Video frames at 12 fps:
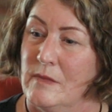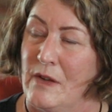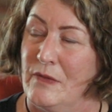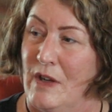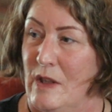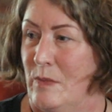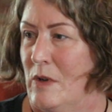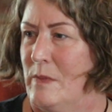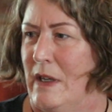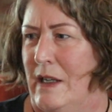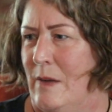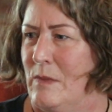My father brought
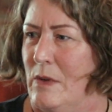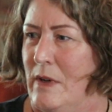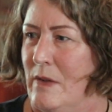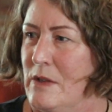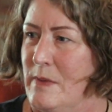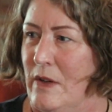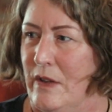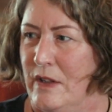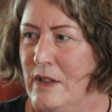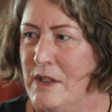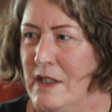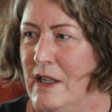me a camera when I was about
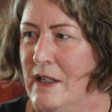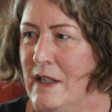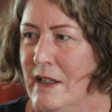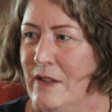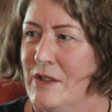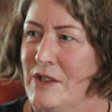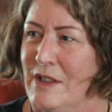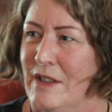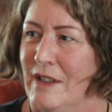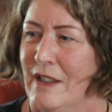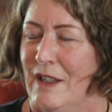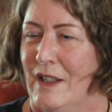13. I used
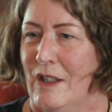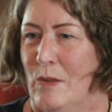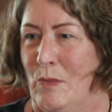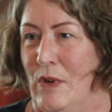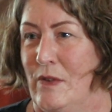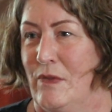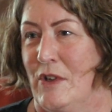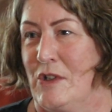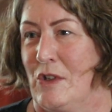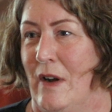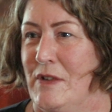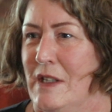to print
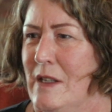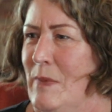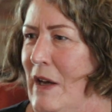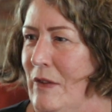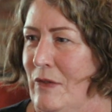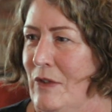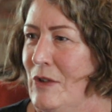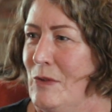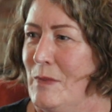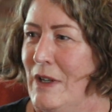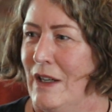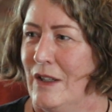photographs in the
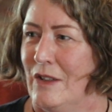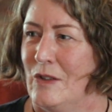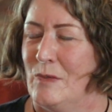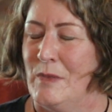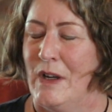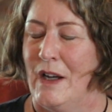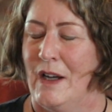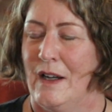bathroom at home.